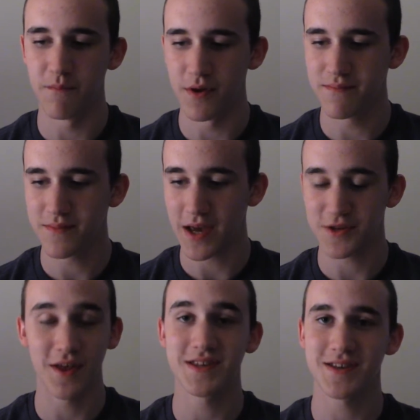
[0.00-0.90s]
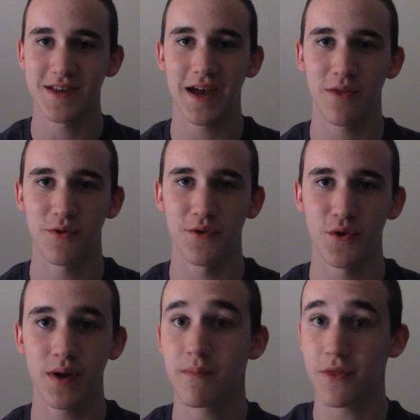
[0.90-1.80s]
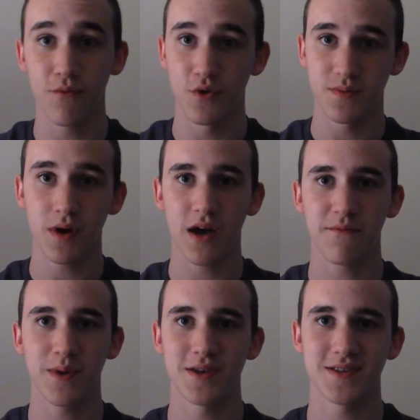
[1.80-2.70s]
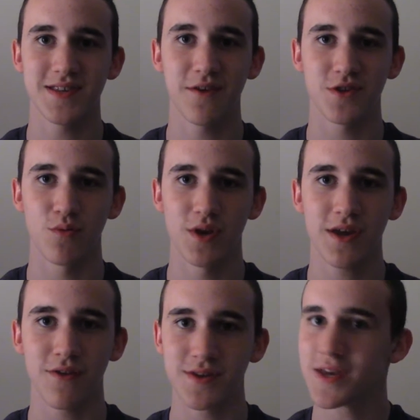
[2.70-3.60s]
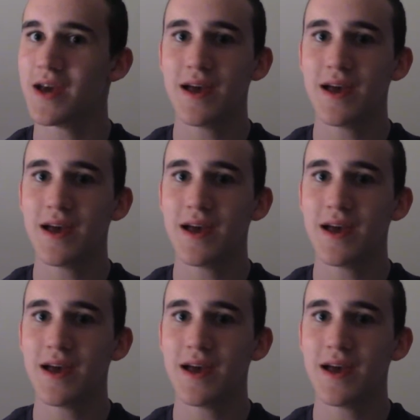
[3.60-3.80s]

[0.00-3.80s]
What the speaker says: but yeah, so that's exactly what they're doing, but it throws them off because it sounds so ridiculous.